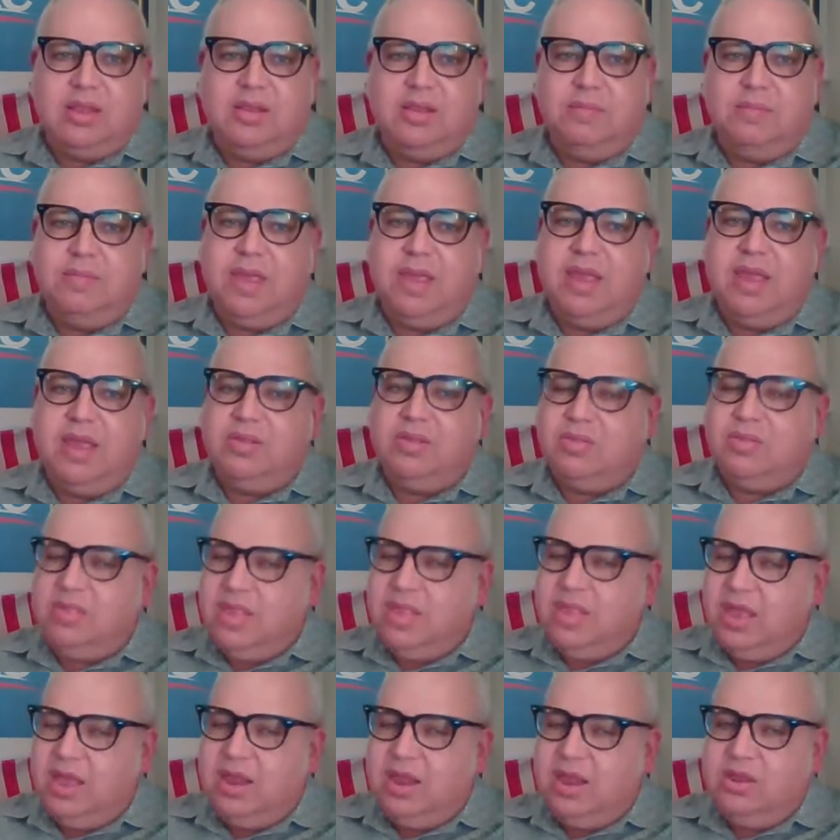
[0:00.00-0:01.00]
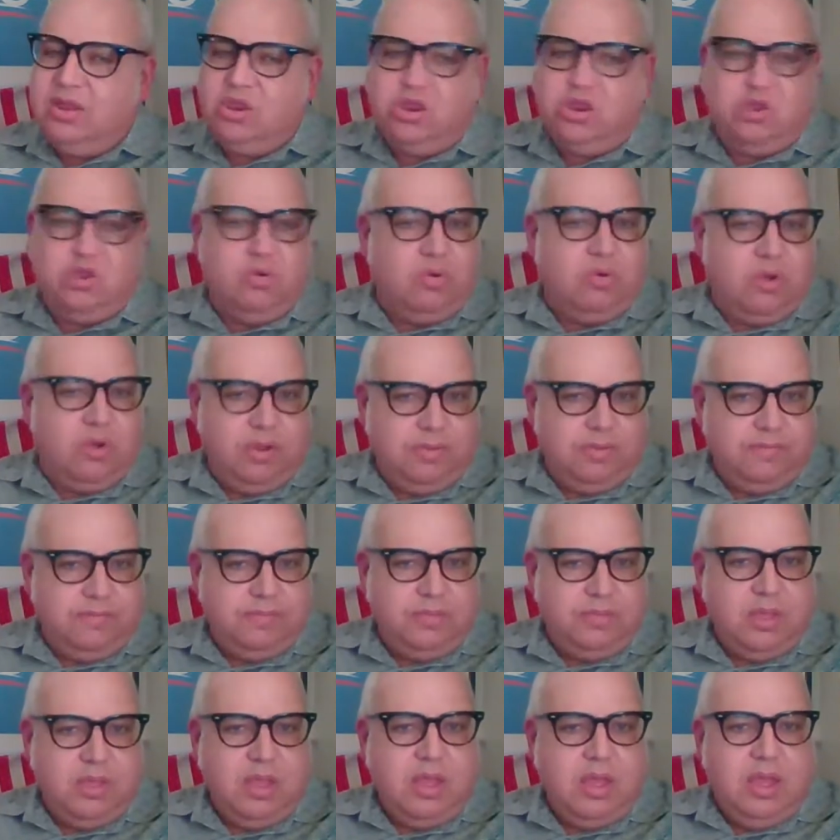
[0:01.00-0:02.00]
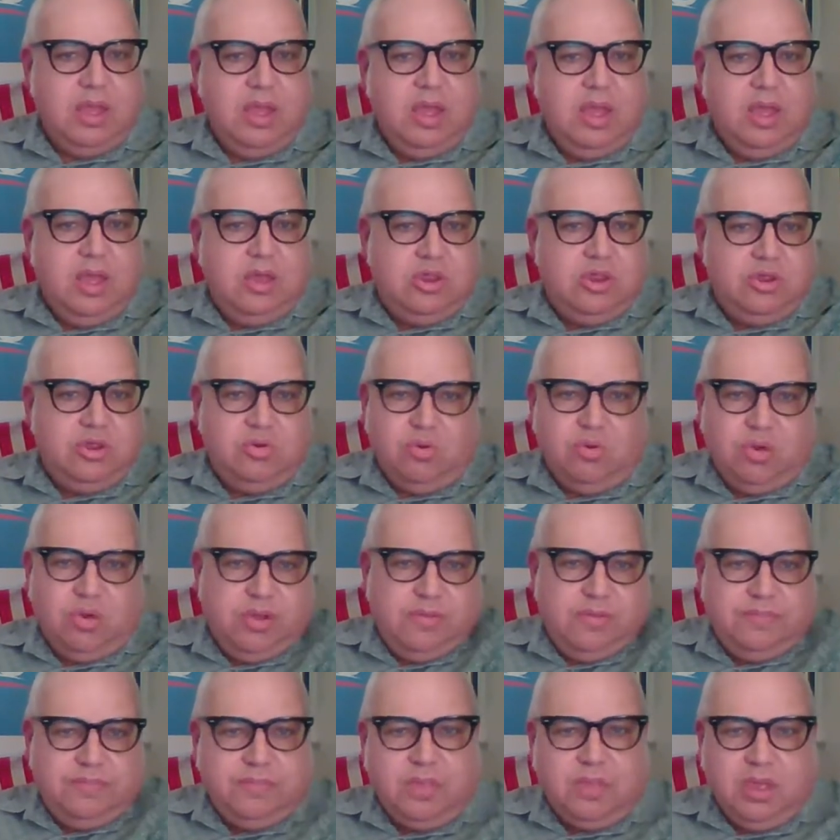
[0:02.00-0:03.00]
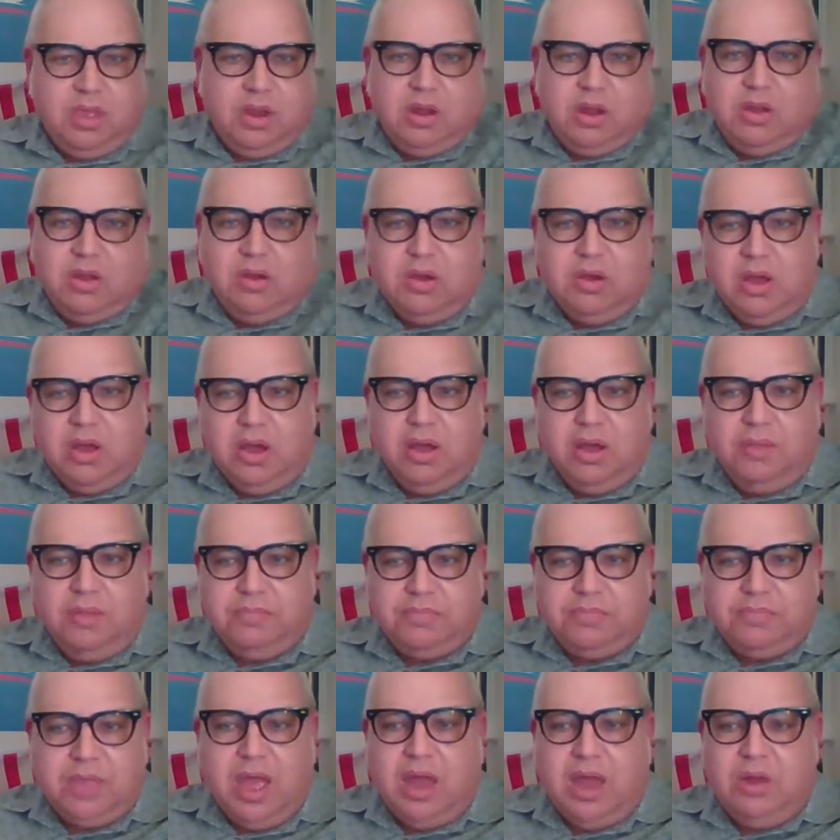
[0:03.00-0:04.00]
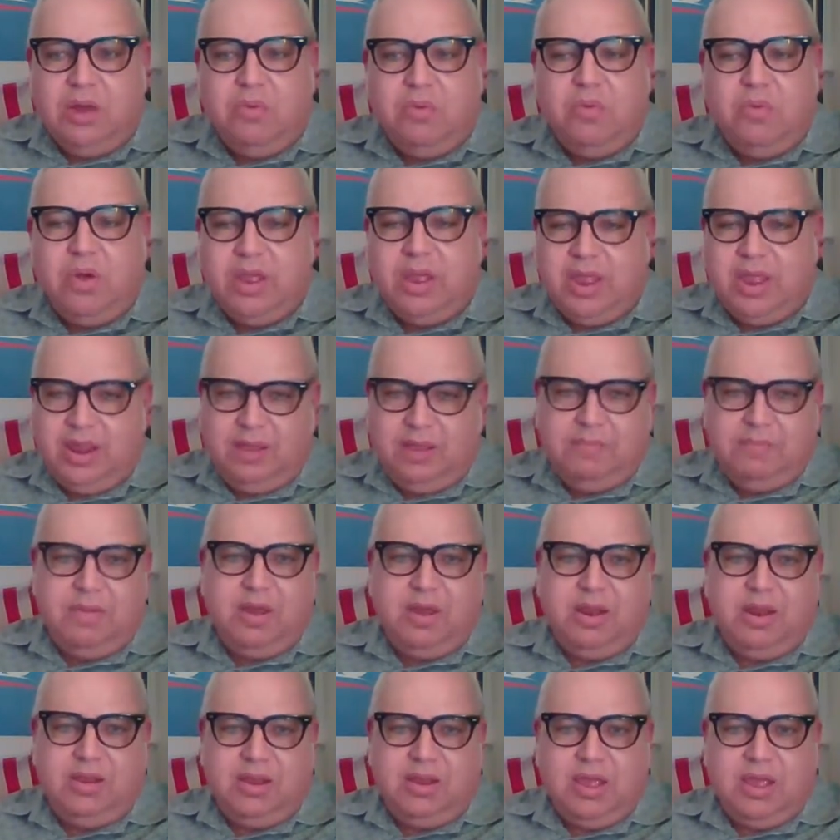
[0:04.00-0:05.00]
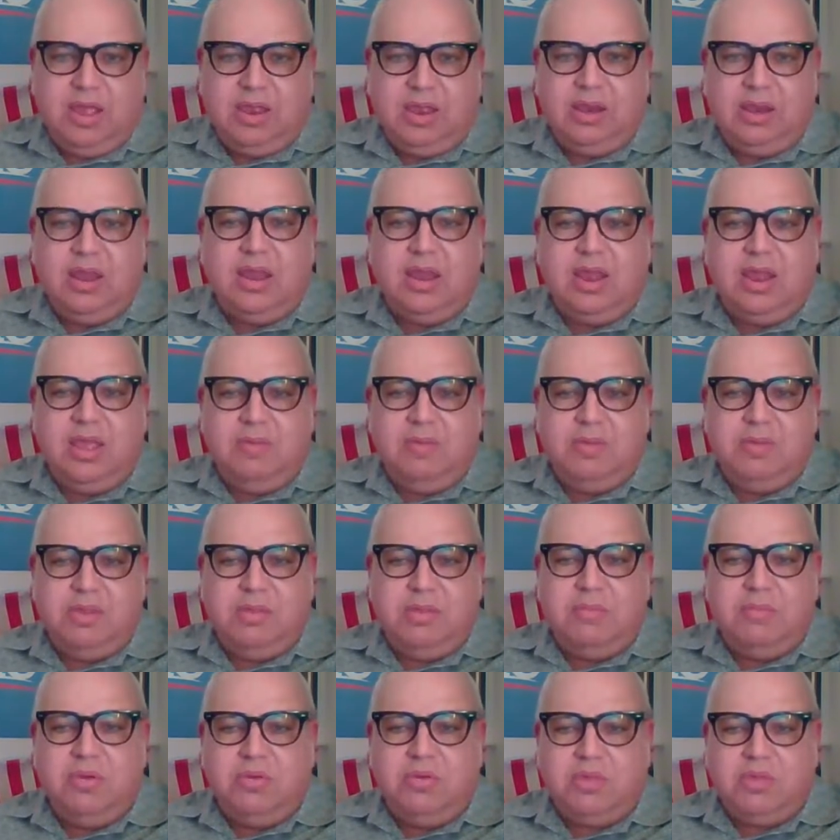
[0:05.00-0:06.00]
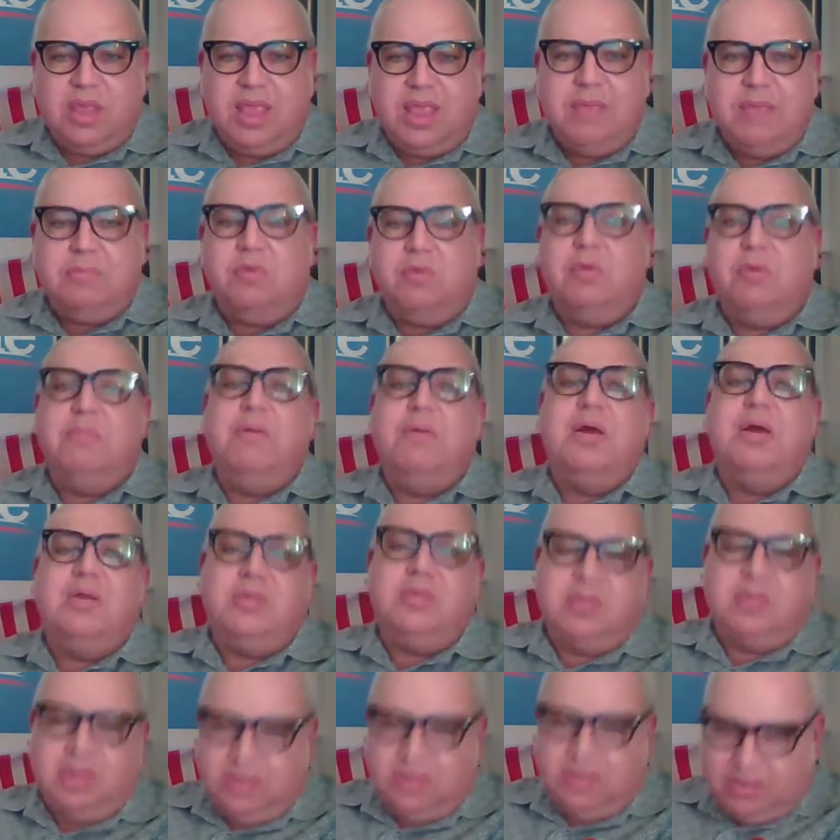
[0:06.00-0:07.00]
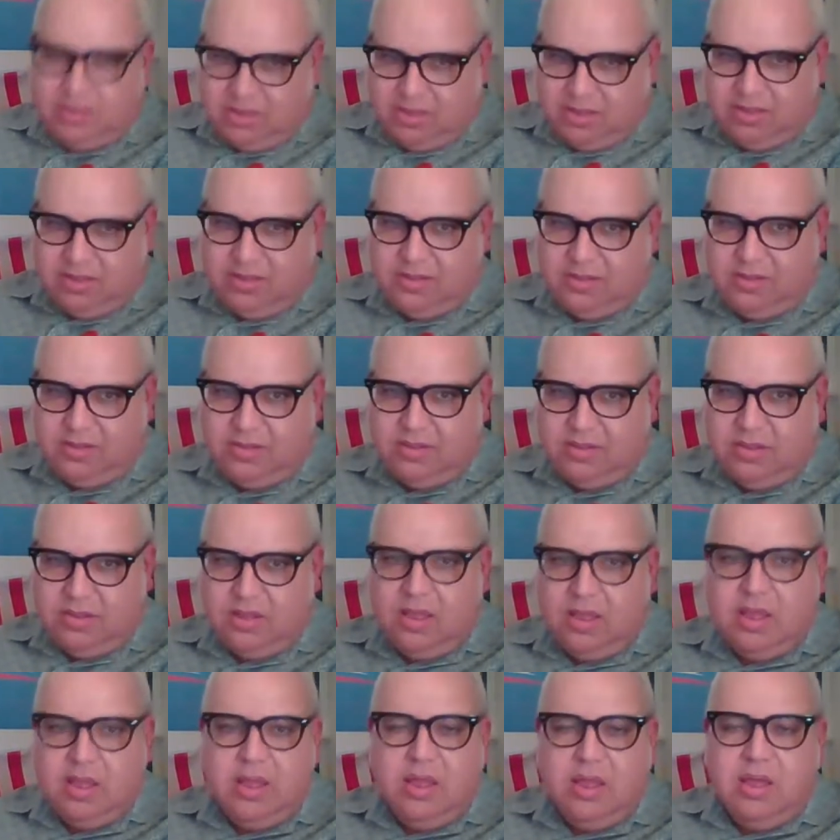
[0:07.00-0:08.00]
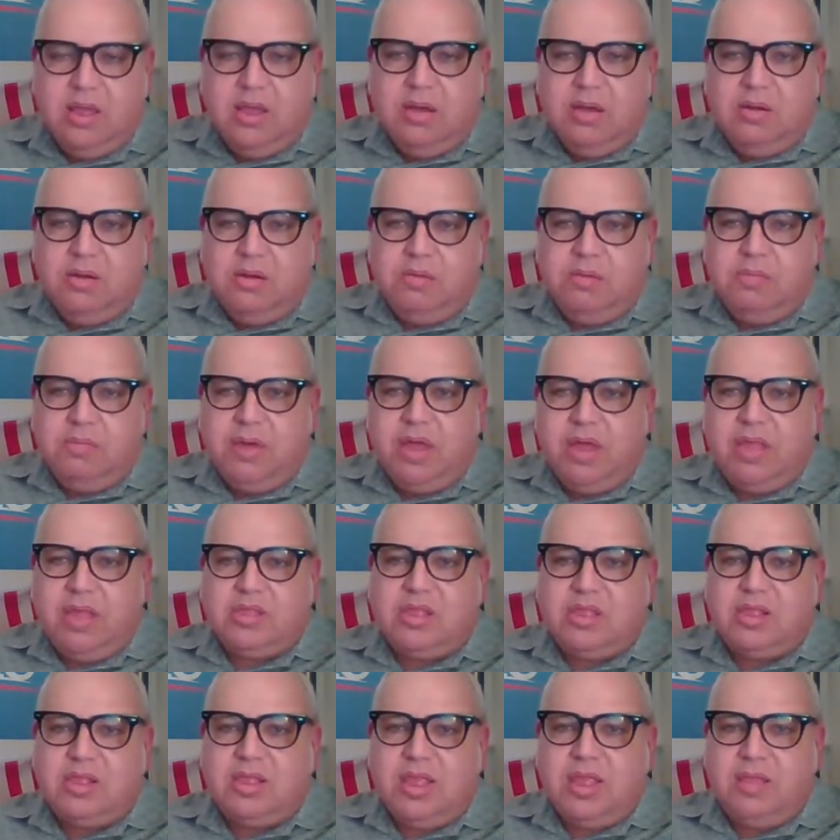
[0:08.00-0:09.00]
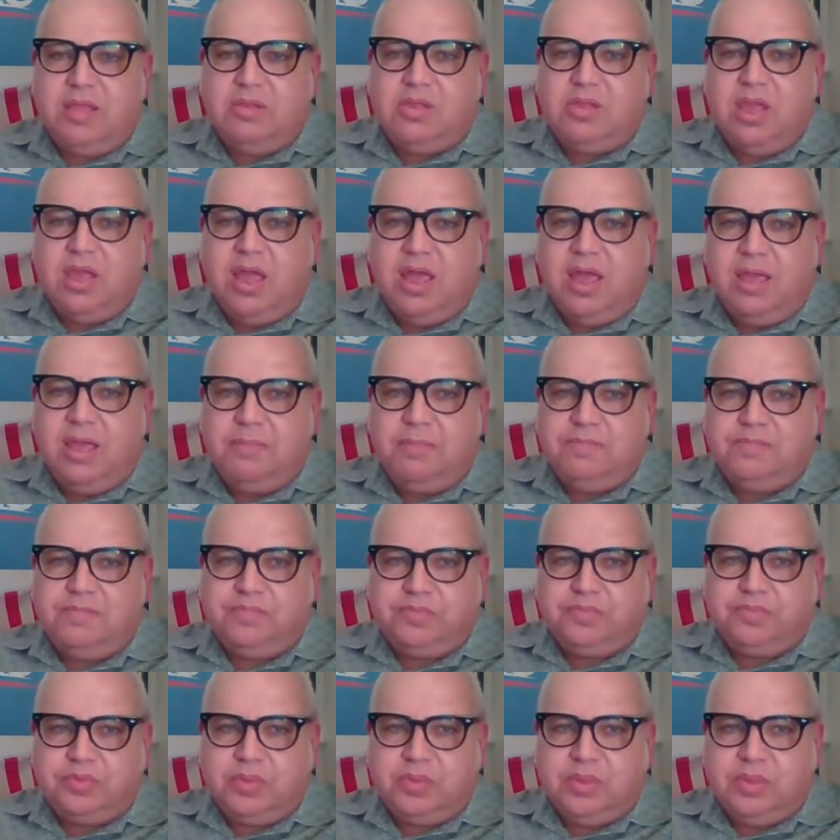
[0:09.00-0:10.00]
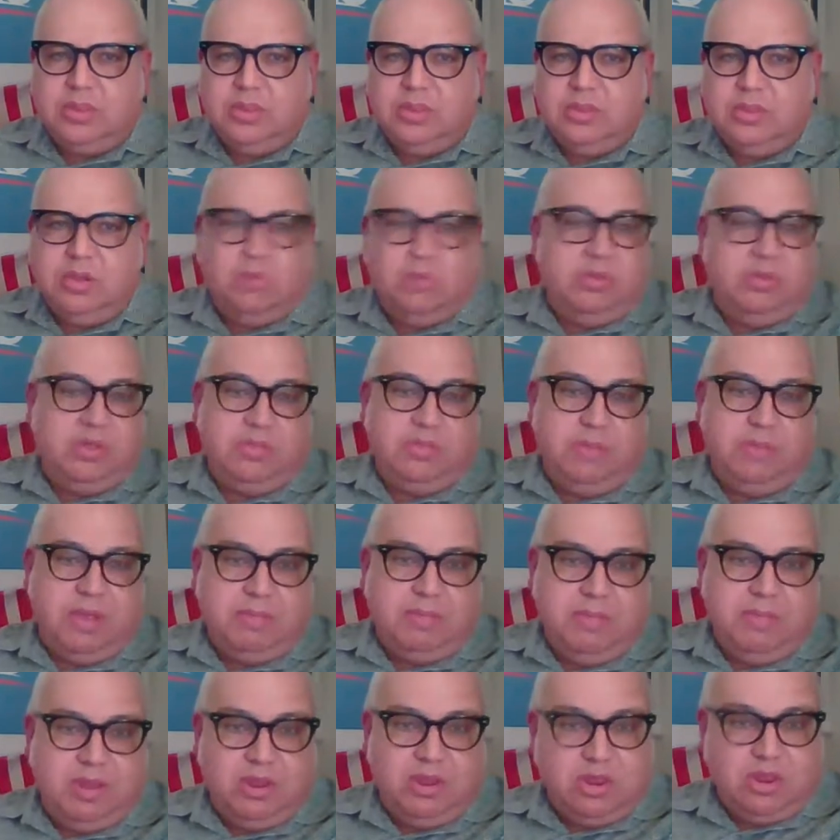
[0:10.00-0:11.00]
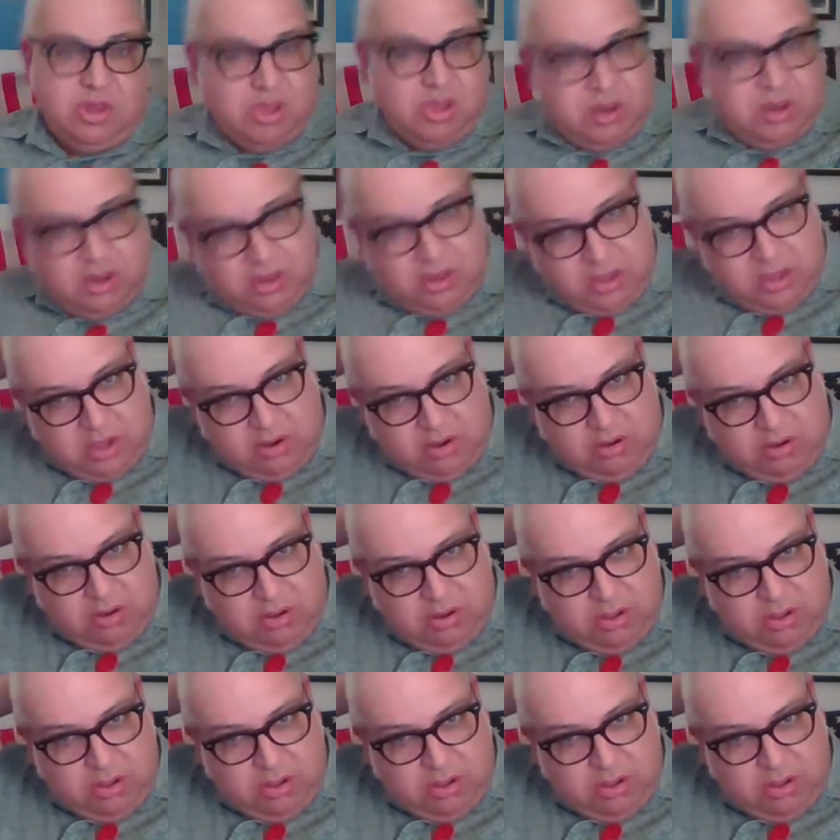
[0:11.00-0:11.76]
the man is dead? Sure. I don't want anybody dying, not even the most evil amongst us. But at the same time, don't expect me to shed a tear